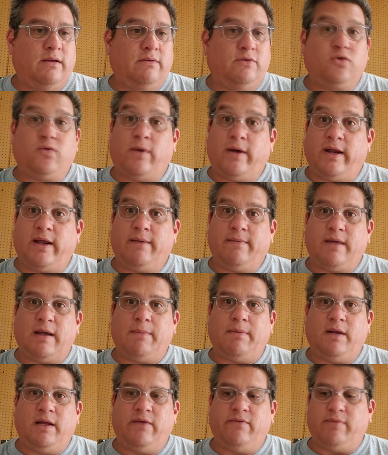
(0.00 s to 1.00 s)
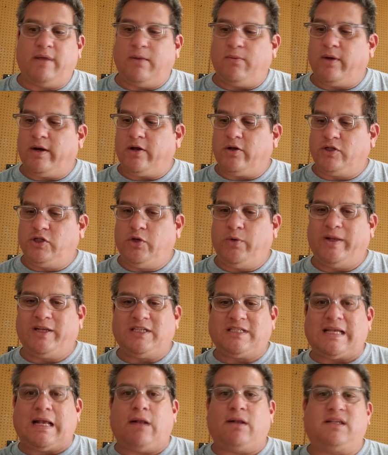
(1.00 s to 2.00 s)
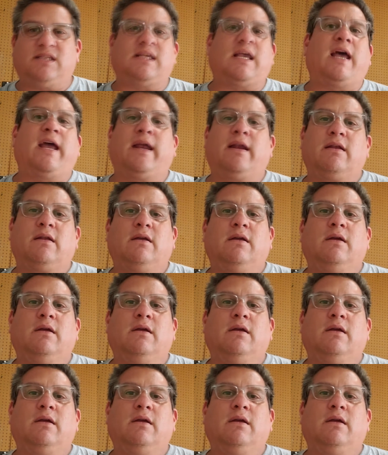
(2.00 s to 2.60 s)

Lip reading: 20, I believe. I want to go 2 inches outside.